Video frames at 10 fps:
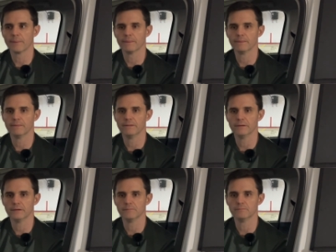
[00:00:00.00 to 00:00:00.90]

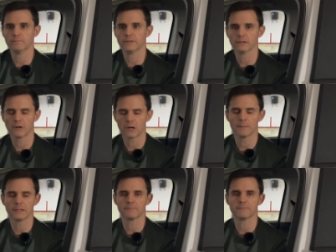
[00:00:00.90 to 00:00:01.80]
the
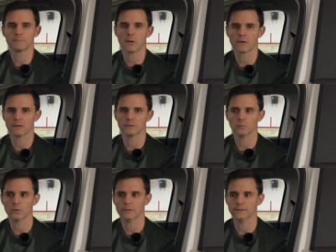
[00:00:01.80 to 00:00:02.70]
alarming part
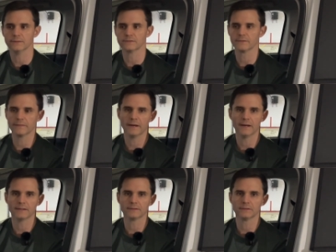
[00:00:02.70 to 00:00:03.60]
was
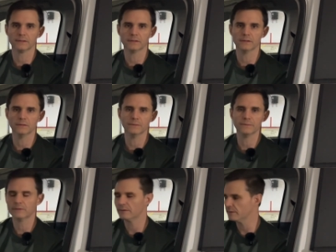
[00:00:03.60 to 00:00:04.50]
that, you know,
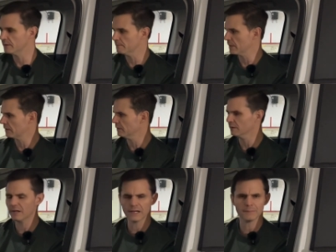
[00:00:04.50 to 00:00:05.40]
the metal
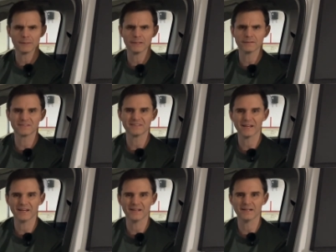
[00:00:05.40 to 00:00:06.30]
alignment
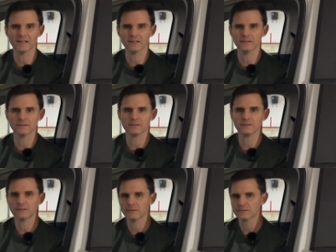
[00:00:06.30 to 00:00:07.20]
and,
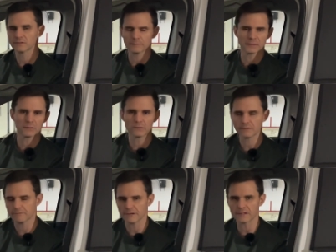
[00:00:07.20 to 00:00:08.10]
you know, something with
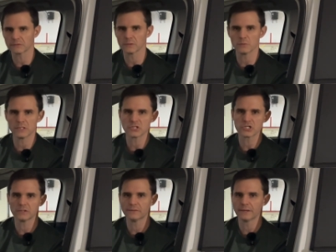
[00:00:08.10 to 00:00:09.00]
the factory
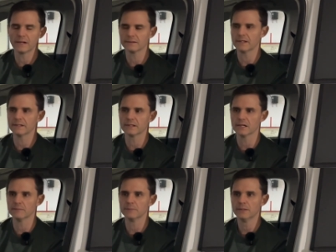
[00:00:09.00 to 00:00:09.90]
windshield not lining
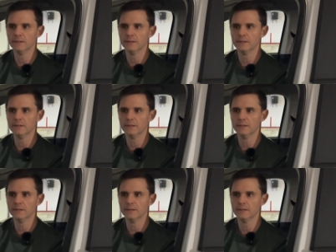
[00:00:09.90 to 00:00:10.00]
up.